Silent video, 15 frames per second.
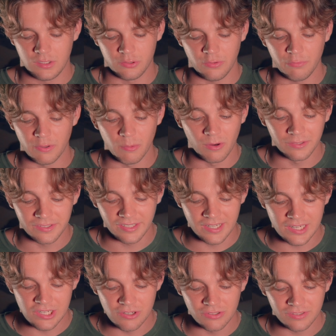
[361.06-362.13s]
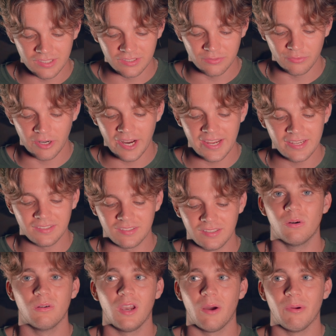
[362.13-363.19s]
So if we wanted to use this phrase,
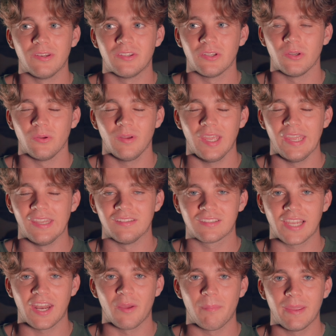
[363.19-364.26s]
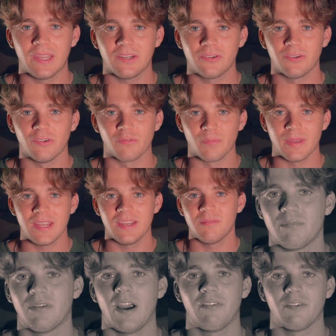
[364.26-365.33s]
all I would do is get a picture of me,
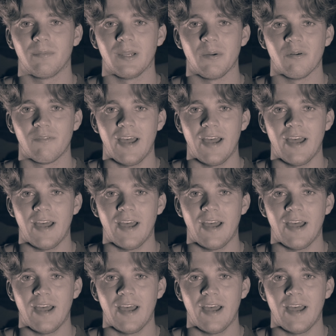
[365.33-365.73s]
preferably with